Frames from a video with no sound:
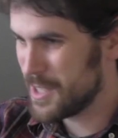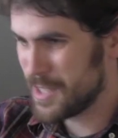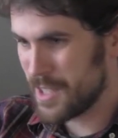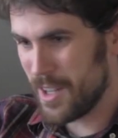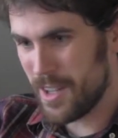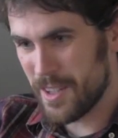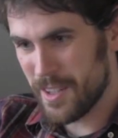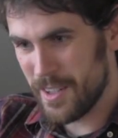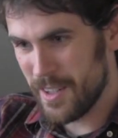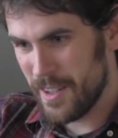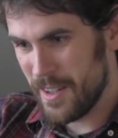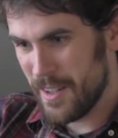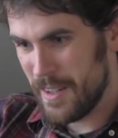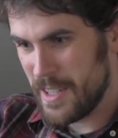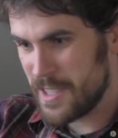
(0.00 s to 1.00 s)
has gone
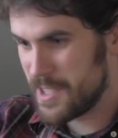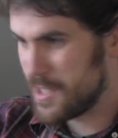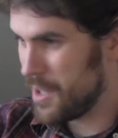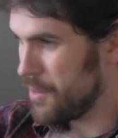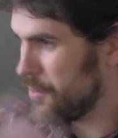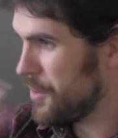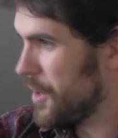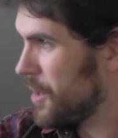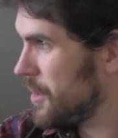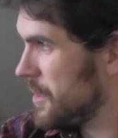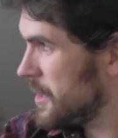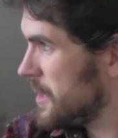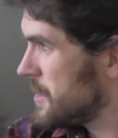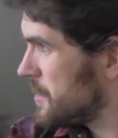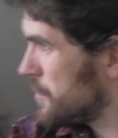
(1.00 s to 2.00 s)
so far
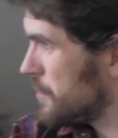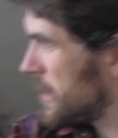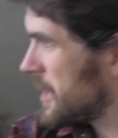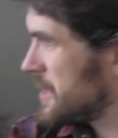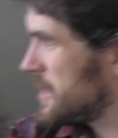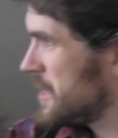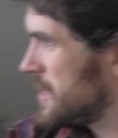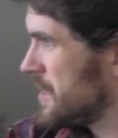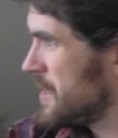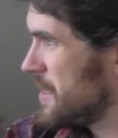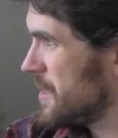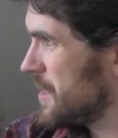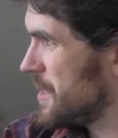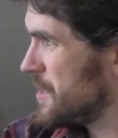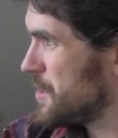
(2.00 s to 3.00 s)
in this direction
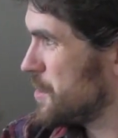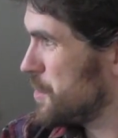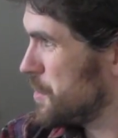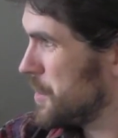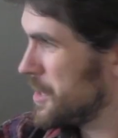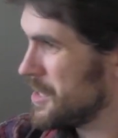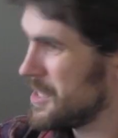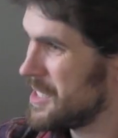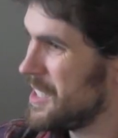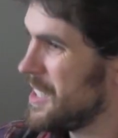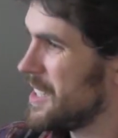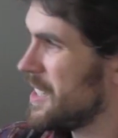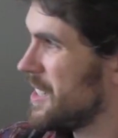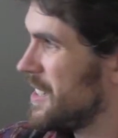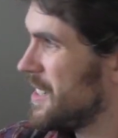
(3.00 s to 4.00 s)
that it's almost
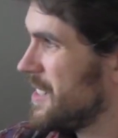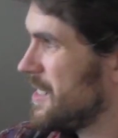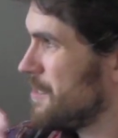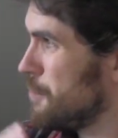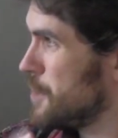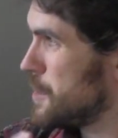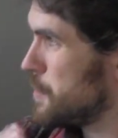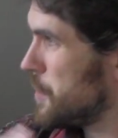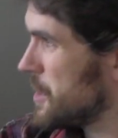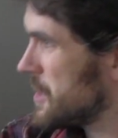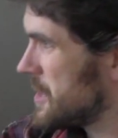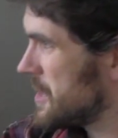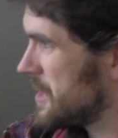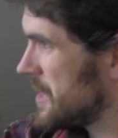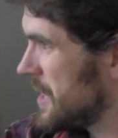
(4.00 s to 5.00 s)
like a
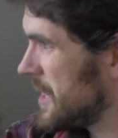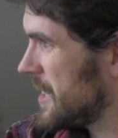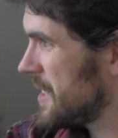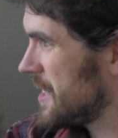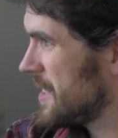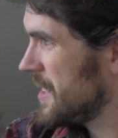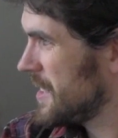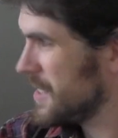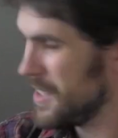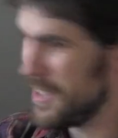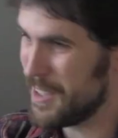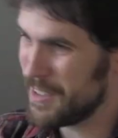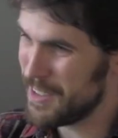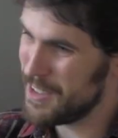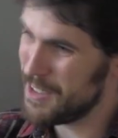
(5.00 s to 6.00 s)
response to that. You
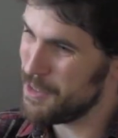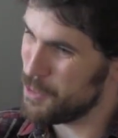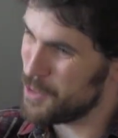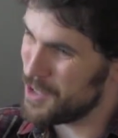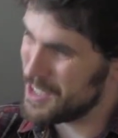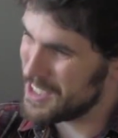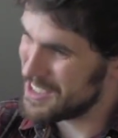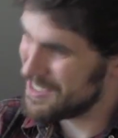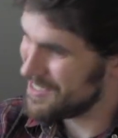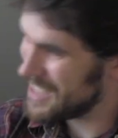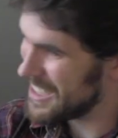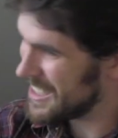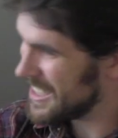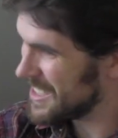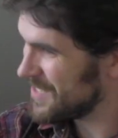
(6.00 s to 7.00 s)
know, that you want to
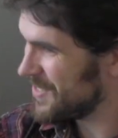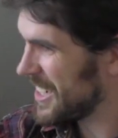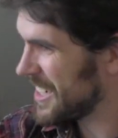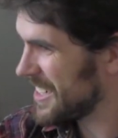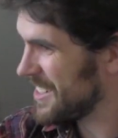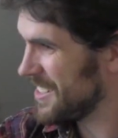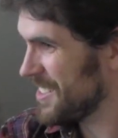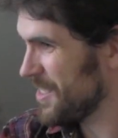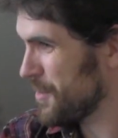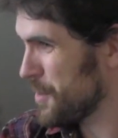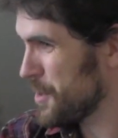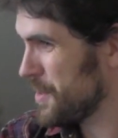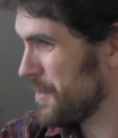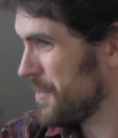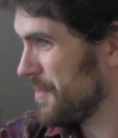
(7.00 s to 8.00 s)
swing things back a little
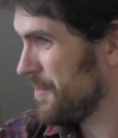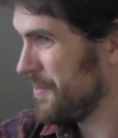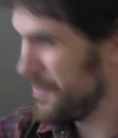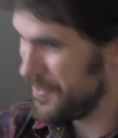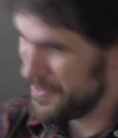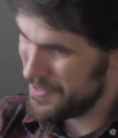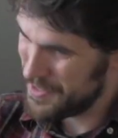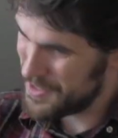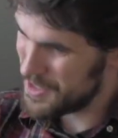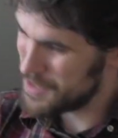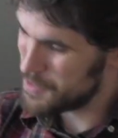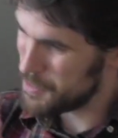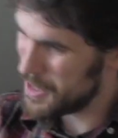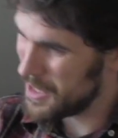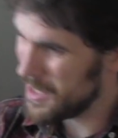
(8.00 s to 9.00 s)
bit
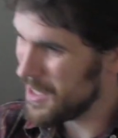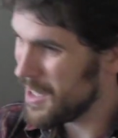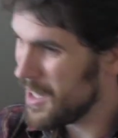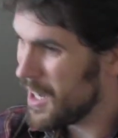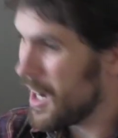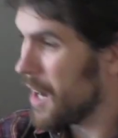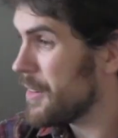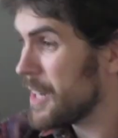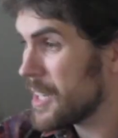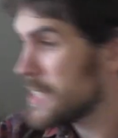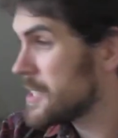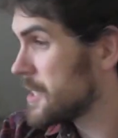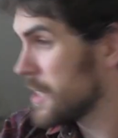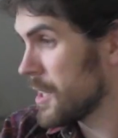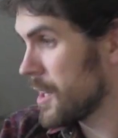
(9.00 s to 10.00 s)
this way. I mean, I
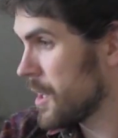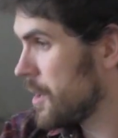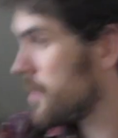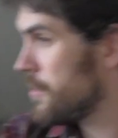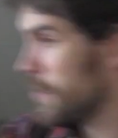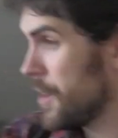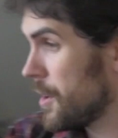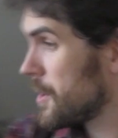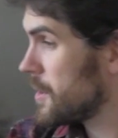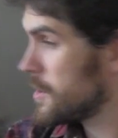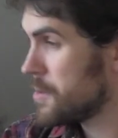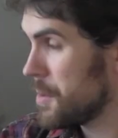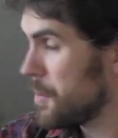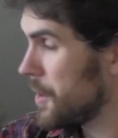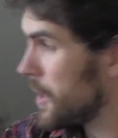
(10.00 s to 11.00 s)
still love a lot of the
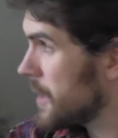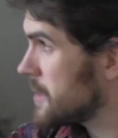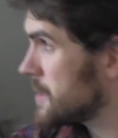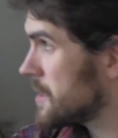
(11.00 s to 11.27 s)
AAA